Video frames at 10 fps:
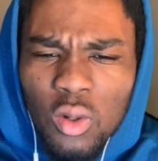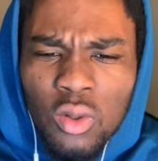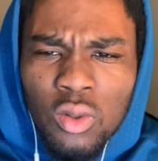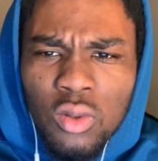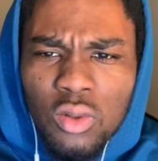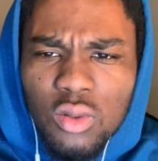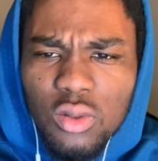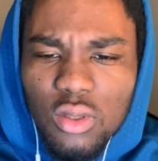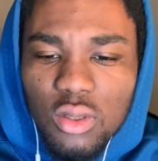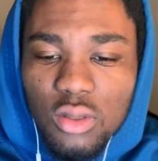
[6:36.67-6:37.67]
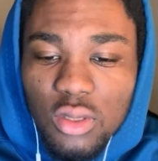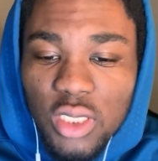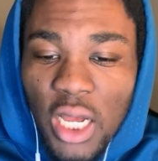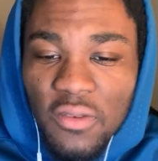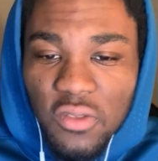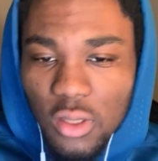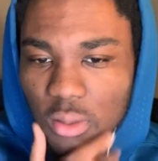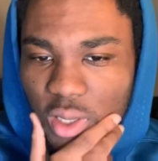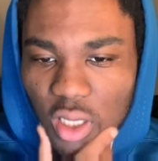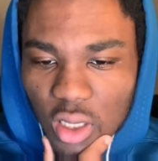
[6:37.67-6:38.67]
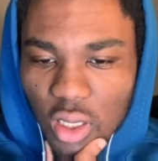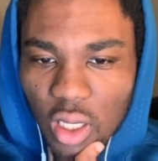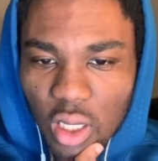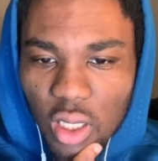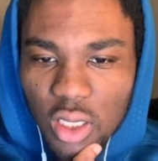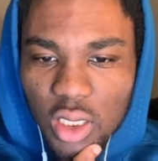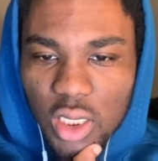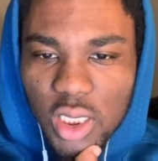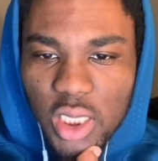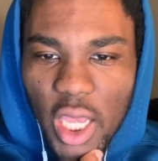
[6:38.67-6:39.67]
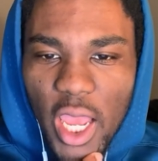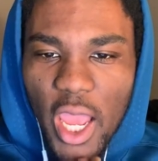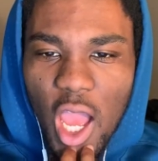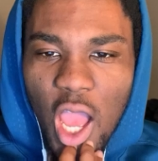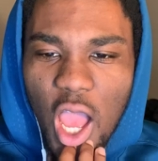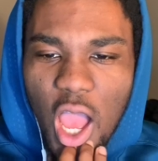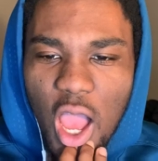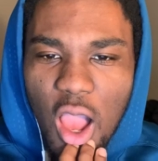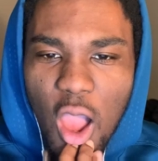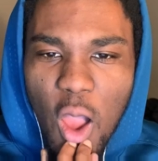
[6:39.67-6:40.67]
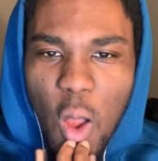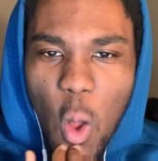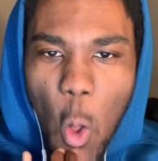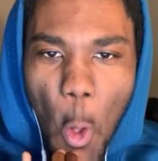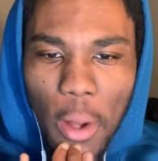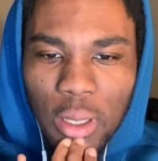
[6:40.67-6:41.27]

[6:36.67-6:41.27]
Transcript: Ooh. Side flip, kick, yeah. Say, oh.